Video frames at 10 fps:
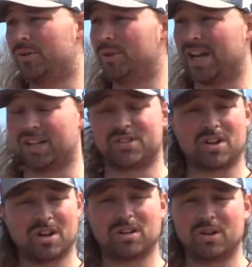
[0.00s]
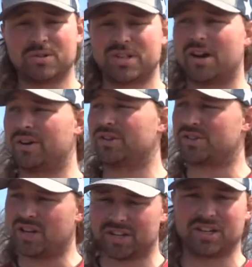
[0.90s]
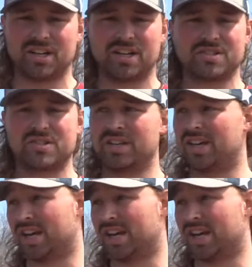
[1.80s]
here, we got a ton of loads out here, ton of guns.